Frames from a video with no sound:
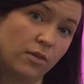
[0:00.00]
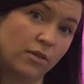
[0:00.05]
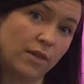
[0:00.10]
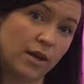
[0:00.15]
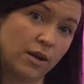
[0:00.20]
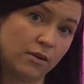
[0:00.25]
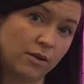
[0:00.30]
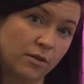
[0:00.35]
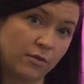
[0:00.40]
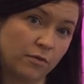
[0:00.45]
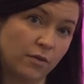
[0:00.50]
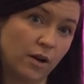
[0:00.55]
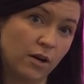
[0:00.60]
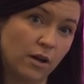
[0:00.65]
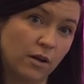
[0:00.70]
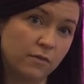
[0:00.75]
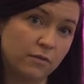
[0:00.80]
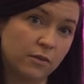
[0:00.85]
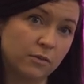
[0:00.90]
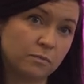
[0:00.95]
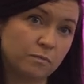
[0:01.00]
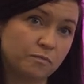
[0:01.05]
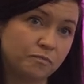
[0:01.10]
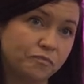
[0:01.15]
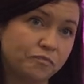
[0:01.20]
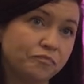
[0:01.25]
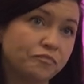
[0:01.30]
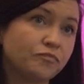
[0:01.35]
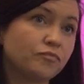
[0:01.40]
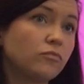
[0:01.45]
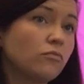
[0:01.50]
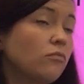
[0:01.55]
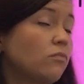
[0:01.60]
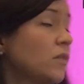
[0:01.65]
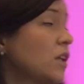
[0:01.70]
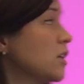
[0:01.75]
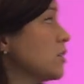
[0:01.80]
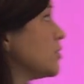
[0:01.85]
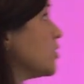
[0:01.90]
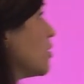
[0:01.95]
they are in front
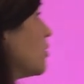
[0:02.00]
of.